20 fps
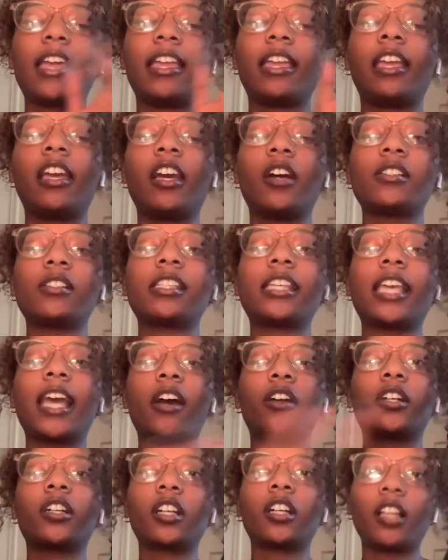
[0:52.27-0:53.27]
it goes
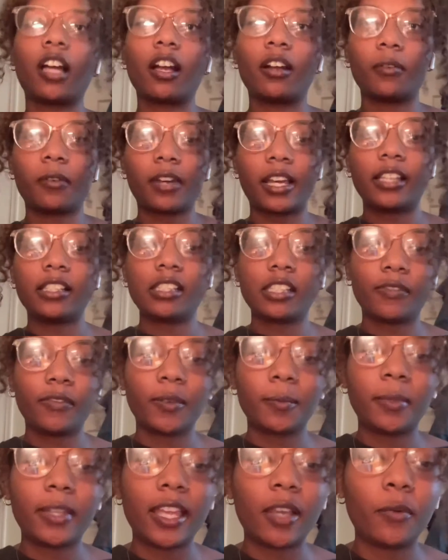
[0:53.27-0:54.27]
counterclockwise if
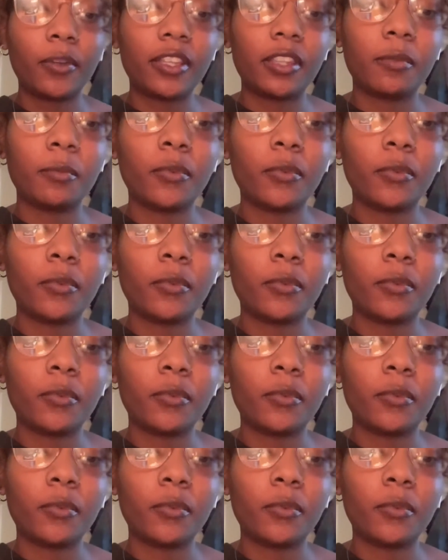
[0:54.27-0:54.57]
you're playing with